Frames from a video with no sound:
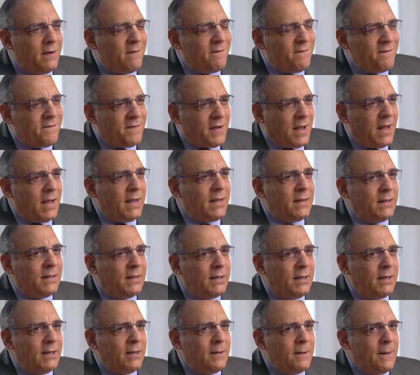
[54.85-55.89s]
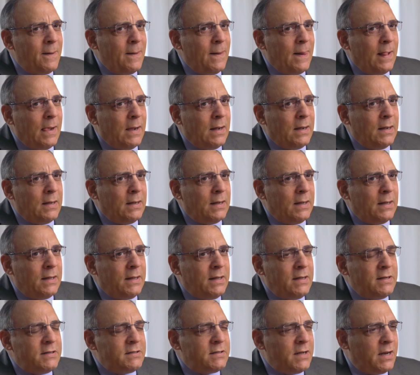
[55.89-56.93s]
And finally,
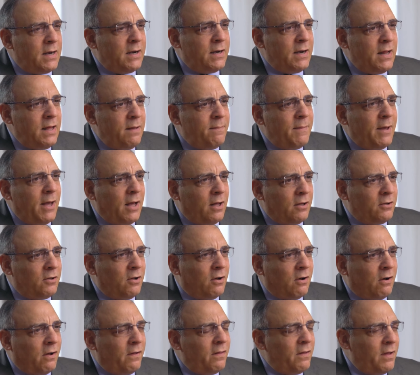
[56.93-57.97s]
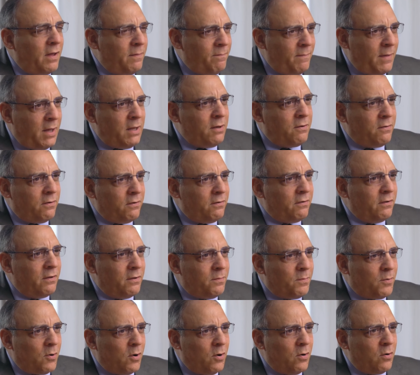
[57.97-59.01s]
he sent an email to all the mentors in
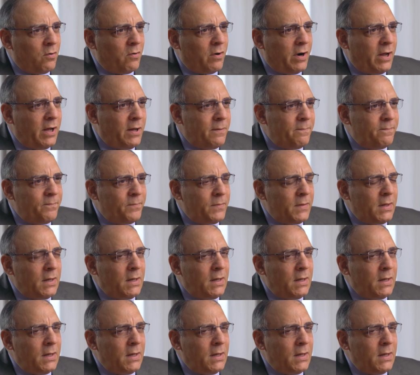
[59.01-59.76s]
the program